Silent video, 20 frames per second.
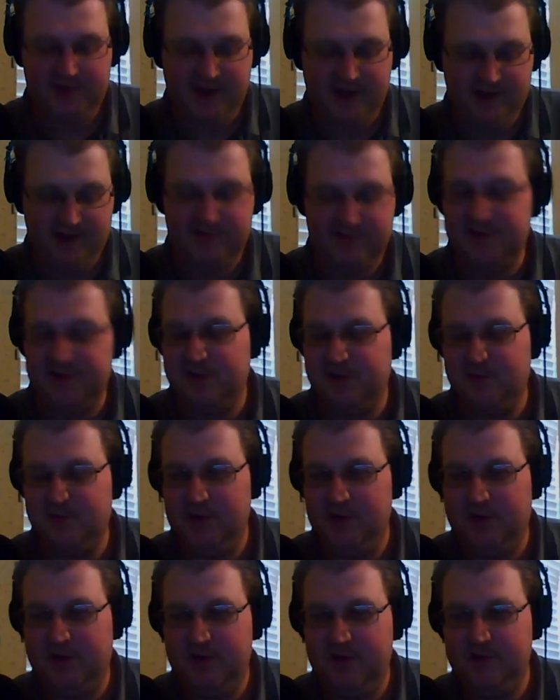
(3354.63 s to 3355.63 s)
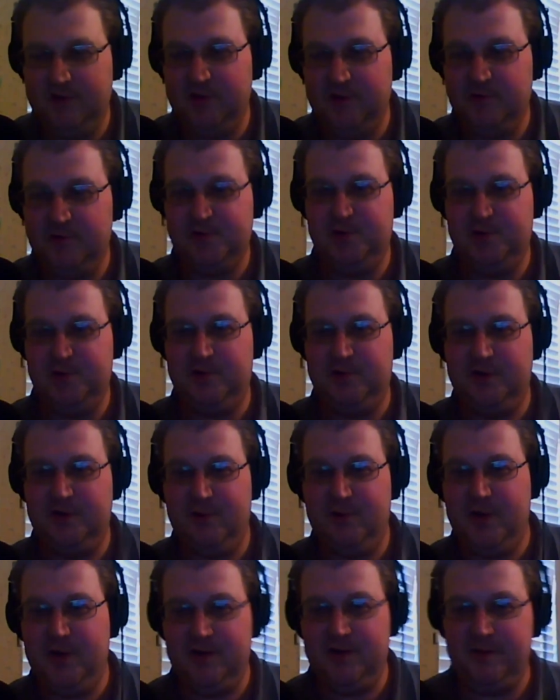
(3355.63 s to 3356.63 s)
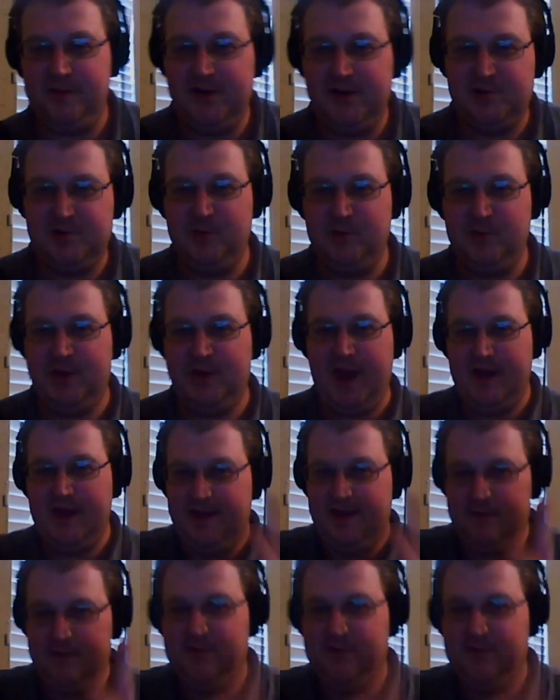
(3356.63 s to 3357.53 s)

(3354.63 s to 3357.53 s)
conversation when it came to doing the show tonight. We had to make sure we got it in